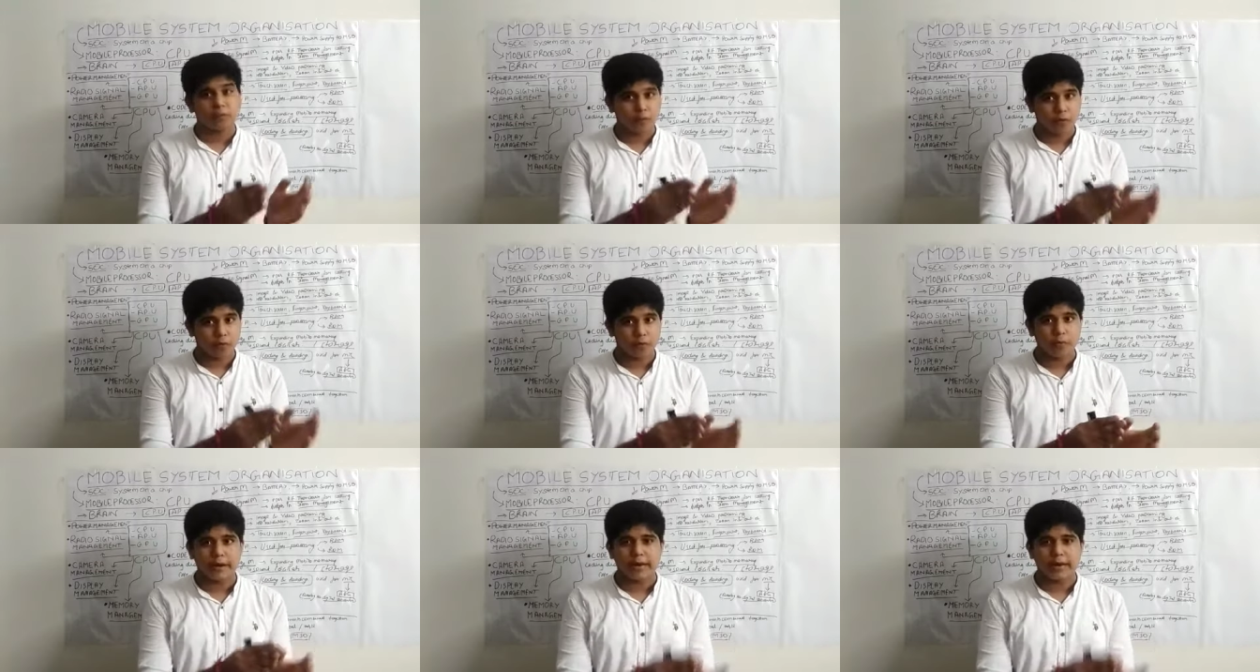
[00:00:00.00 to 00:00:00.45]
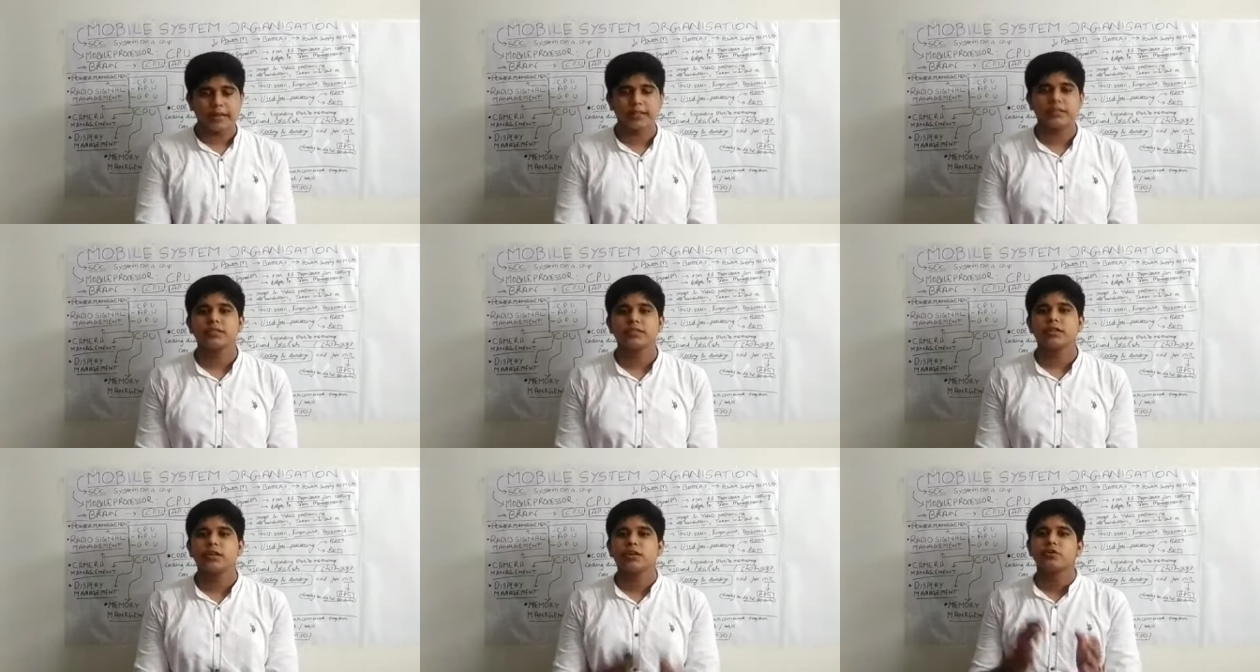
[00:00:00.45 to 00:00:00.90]

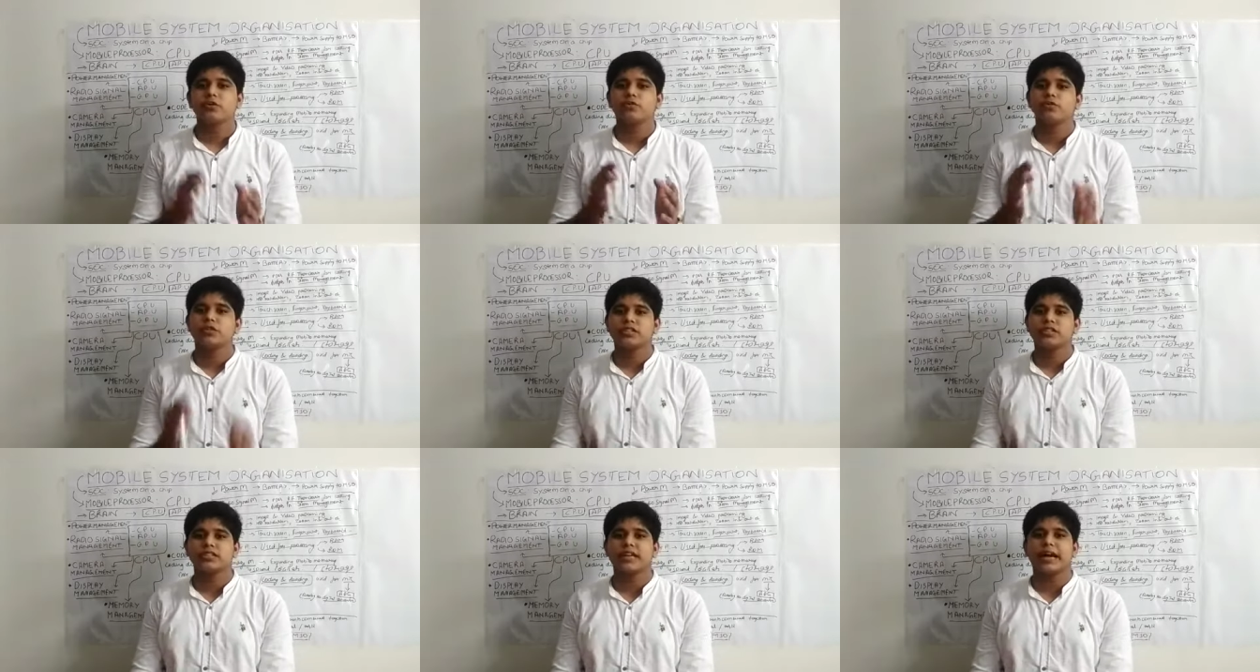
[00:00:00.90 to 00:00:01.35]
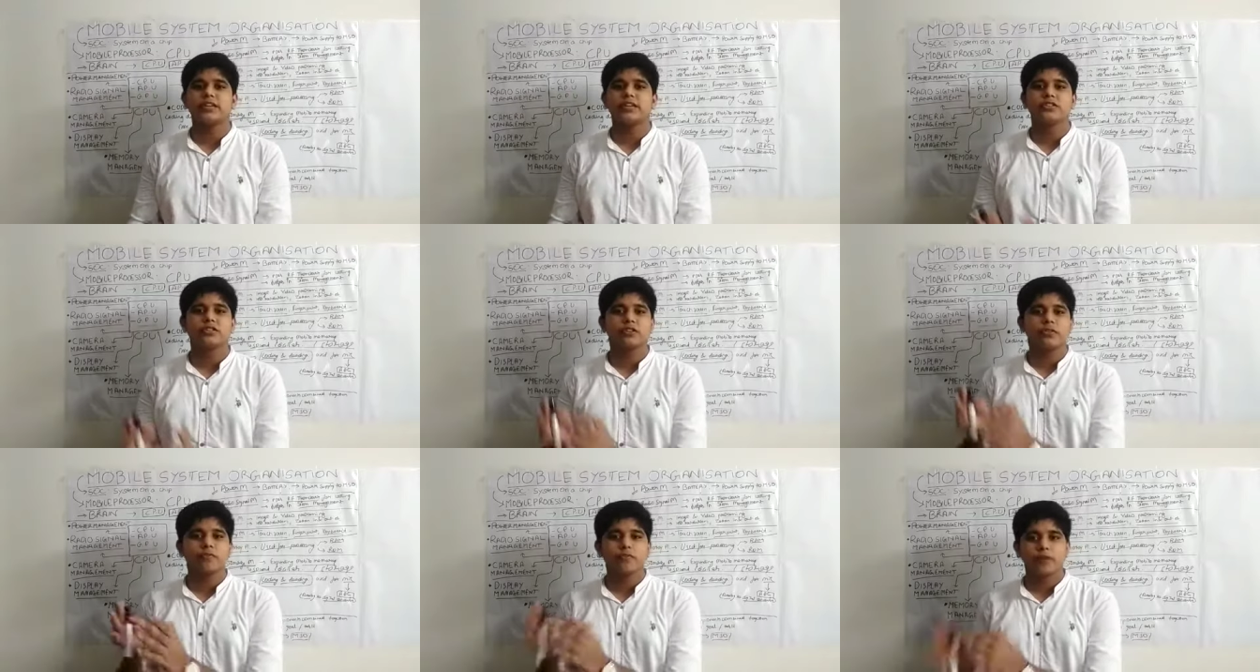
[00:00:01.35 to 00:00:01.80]
mobiles to the
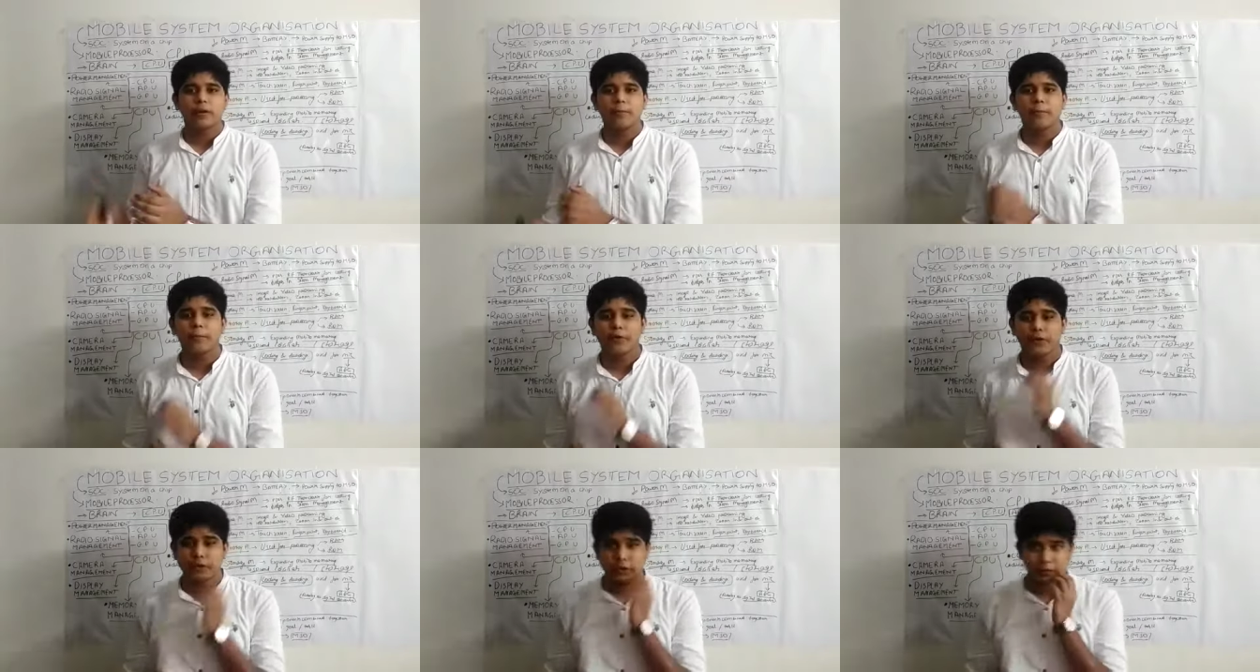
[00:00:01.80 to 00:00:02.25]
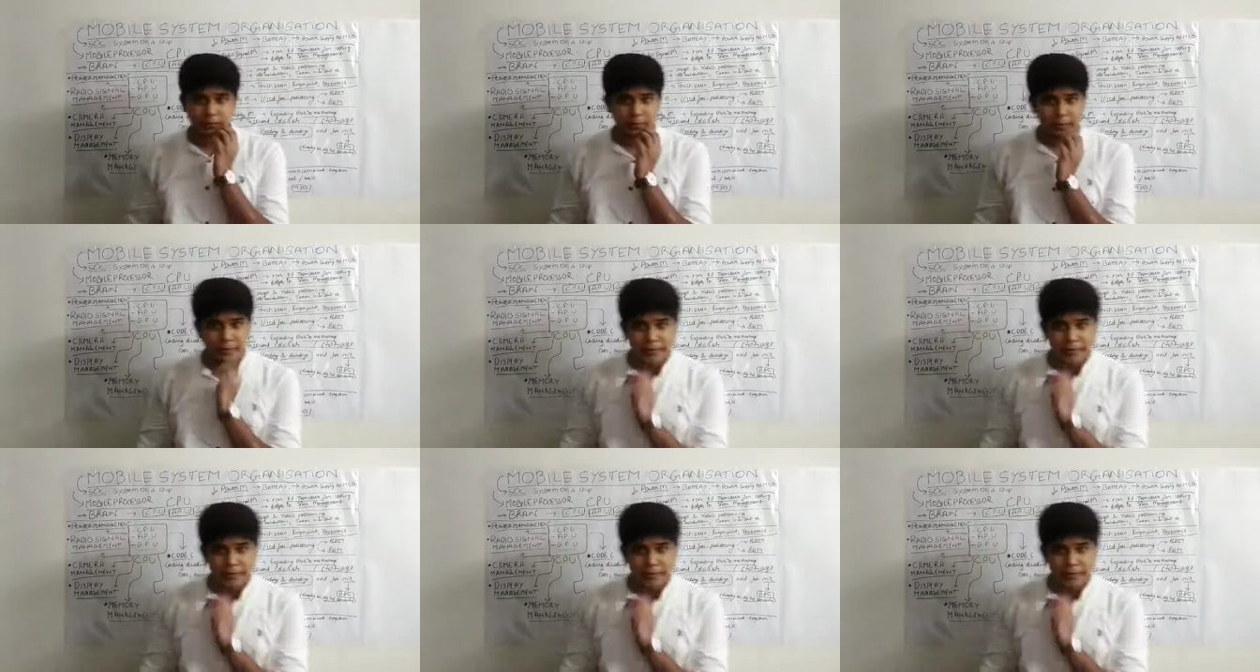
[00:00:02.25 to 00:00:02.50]
size of computers,